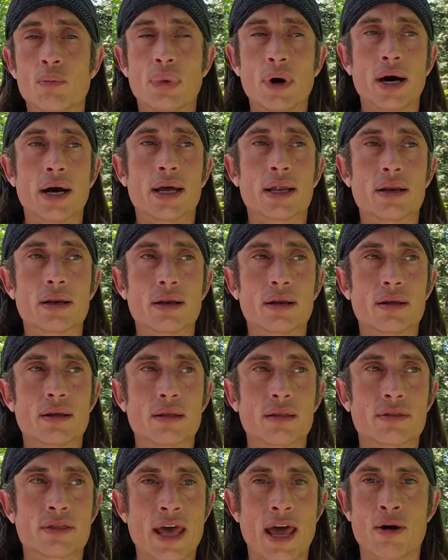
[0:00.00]
but
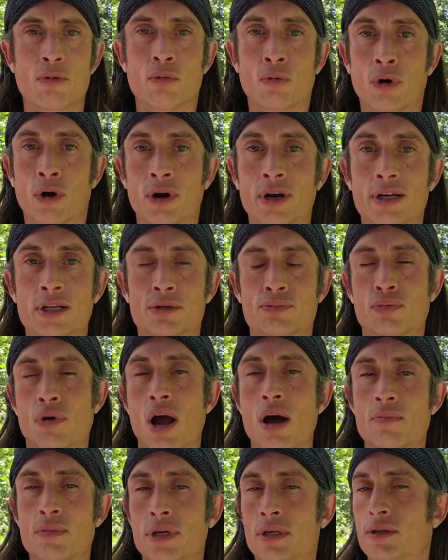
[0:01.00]
that work has
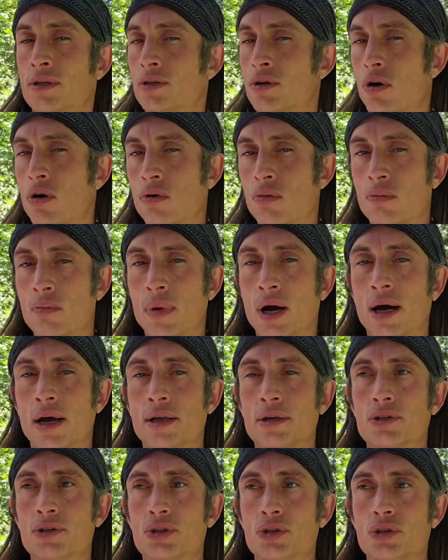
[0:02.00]
brought me so
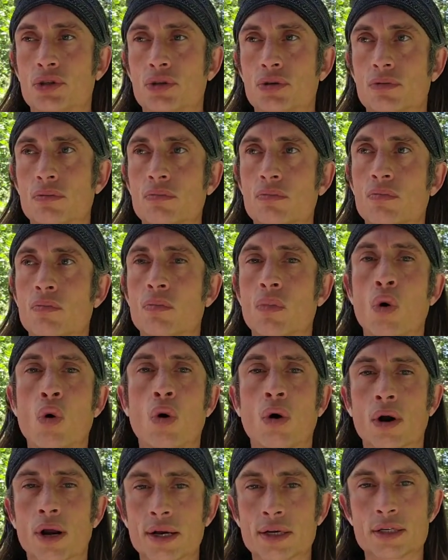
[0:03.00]
much
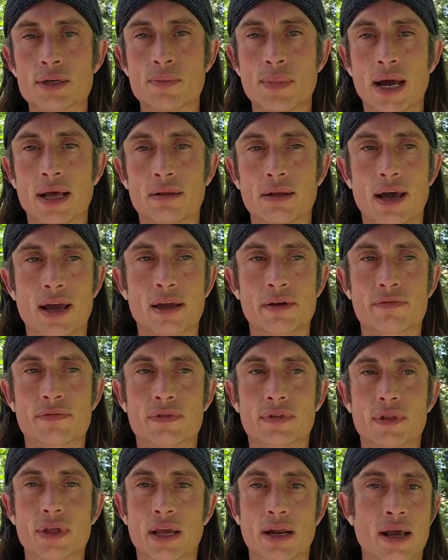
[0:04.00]
more into my life
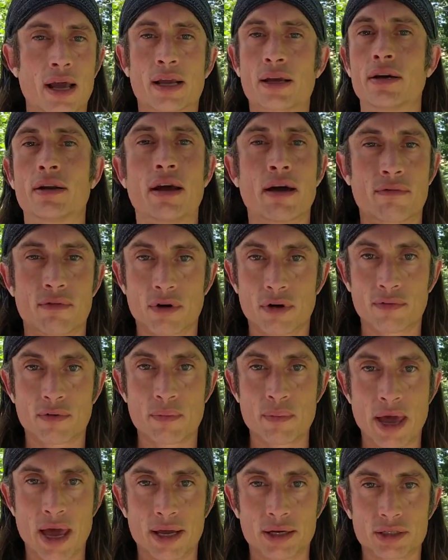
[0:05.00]
than I could ever have
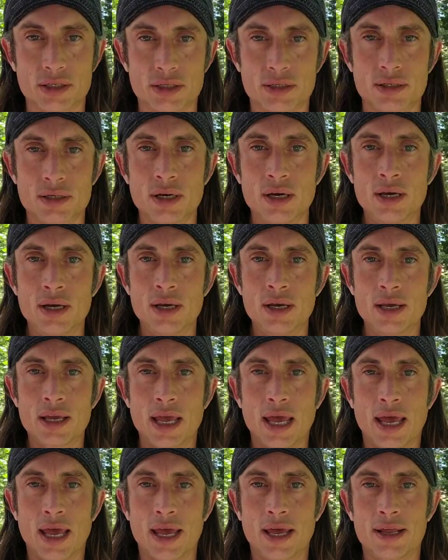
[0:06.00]
imagined.
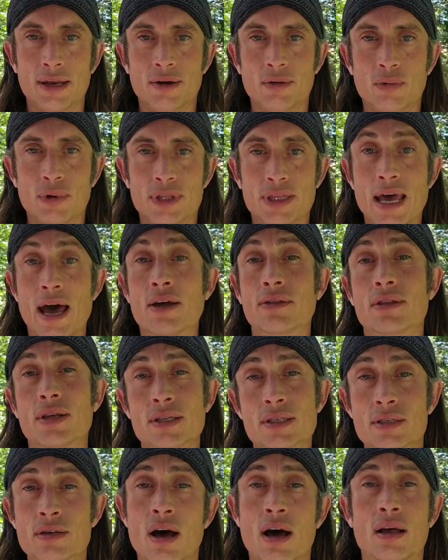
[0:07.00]
And without
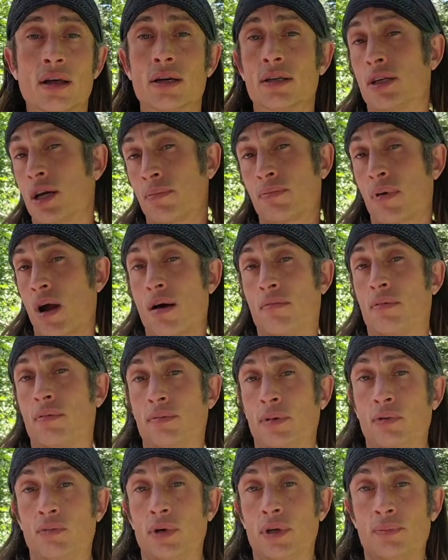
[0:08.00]
this knowledge, I
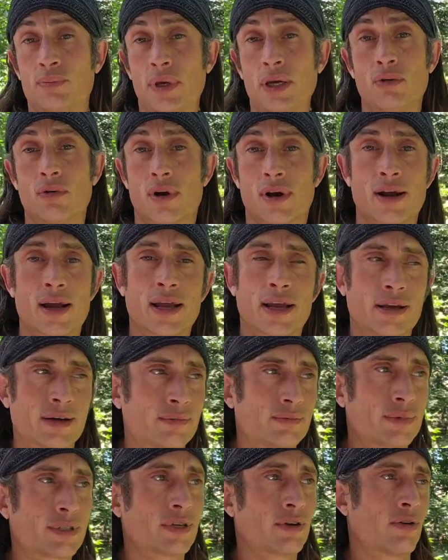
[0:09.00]
probably wouldn't be where I
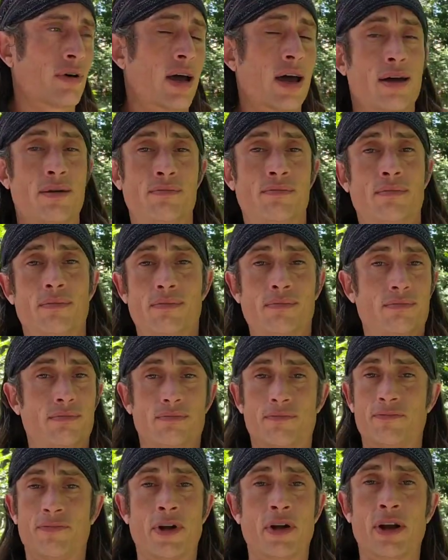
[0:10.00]
am. So I'm
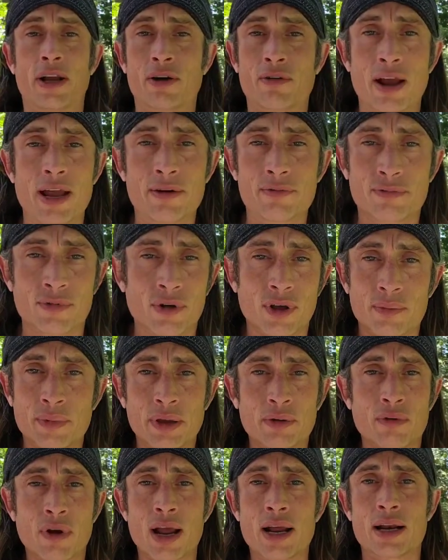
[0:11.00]
very grateful. I
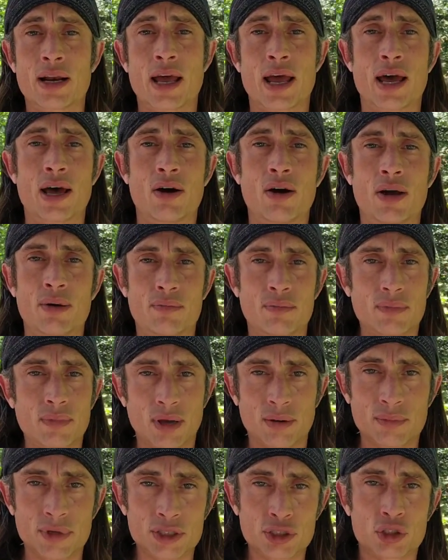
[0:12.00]
mean, right now I'm
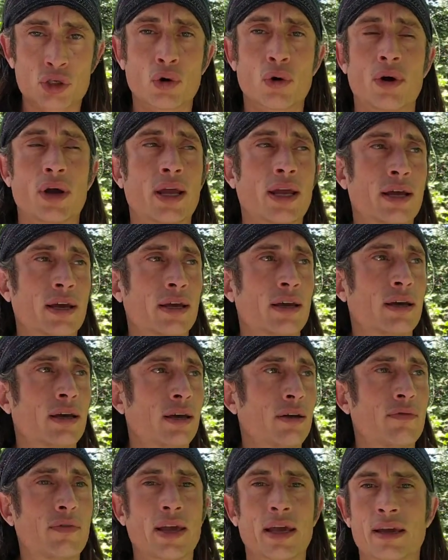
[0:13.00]
enjoying
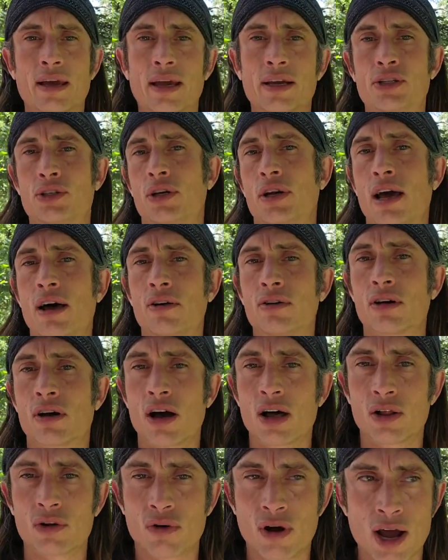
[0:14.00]
a vacation out in
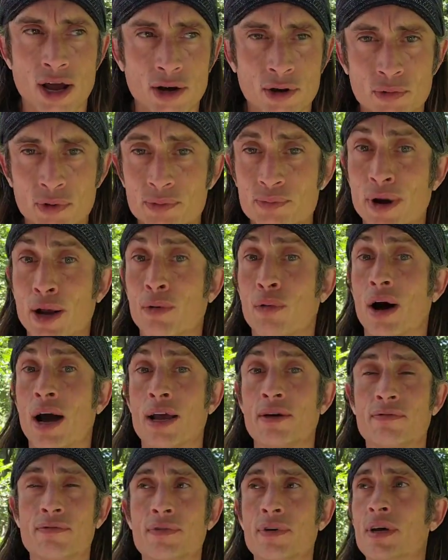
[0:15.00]
Colorado with my
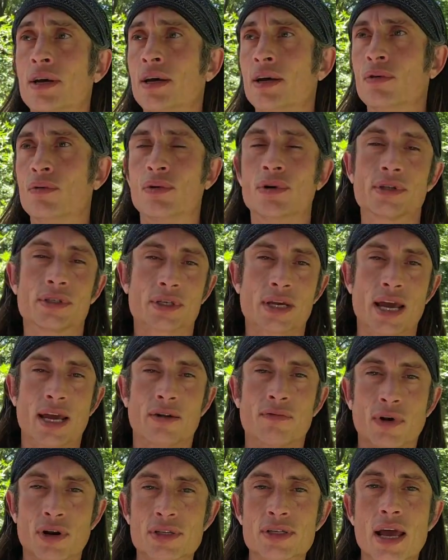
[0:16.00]
wife. Well, it's
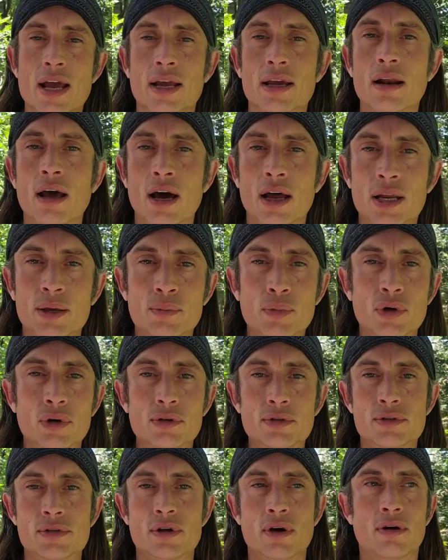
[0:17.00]
kind of our second
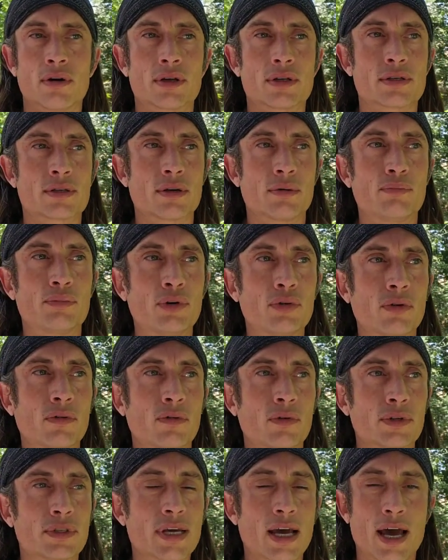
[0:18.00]
honeymoon, so it's a
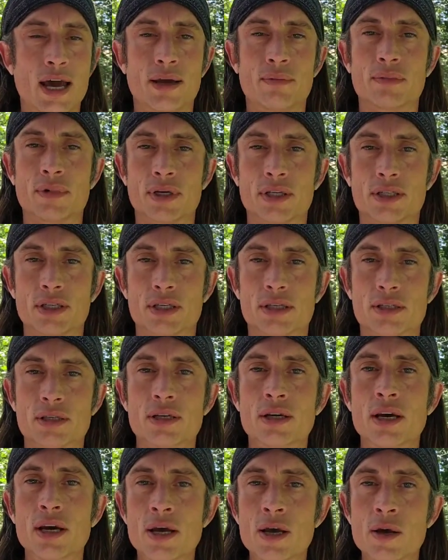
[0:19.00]
beautiful time to just
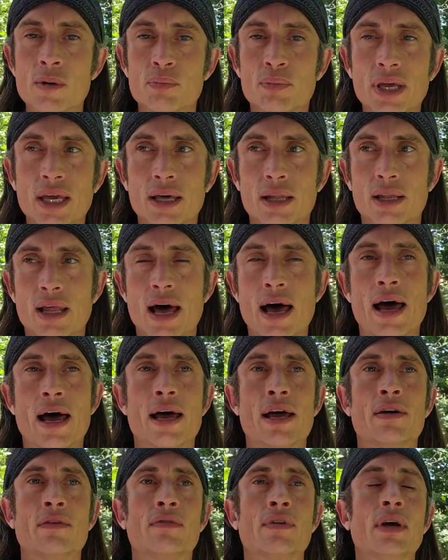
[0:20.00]
be
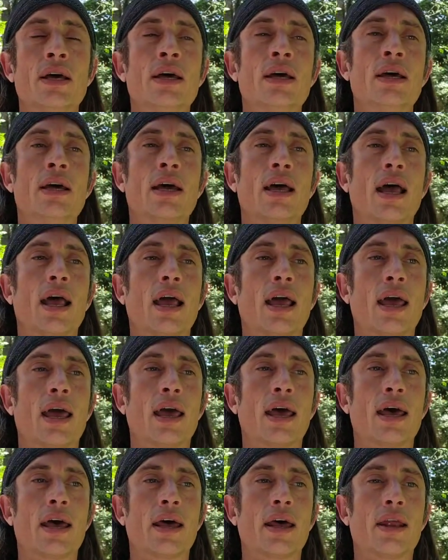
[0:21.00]
alive.
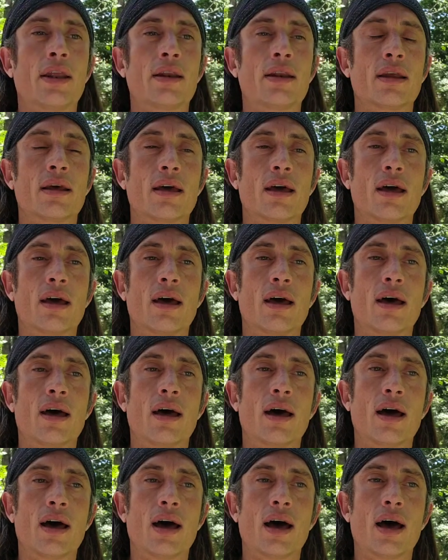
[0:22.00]
And
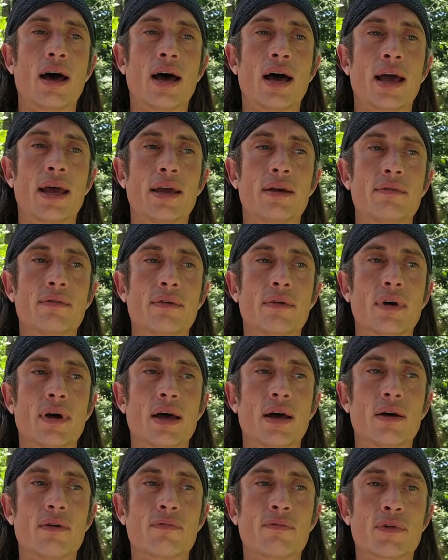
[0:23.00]
I,
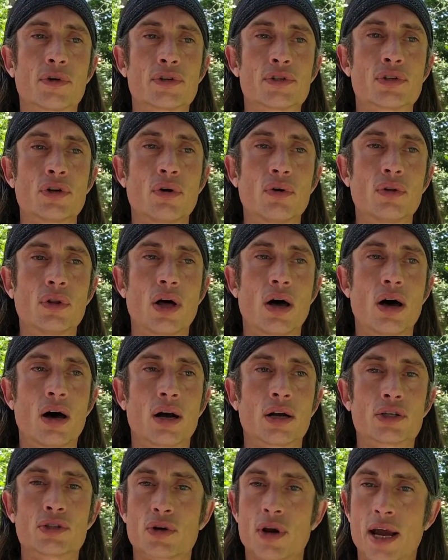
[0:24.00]
for so
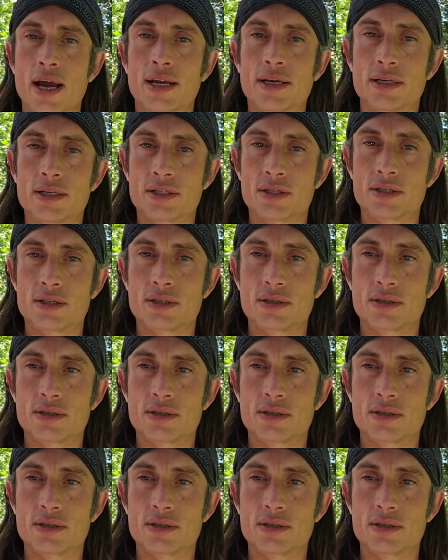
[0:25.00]
long, tried to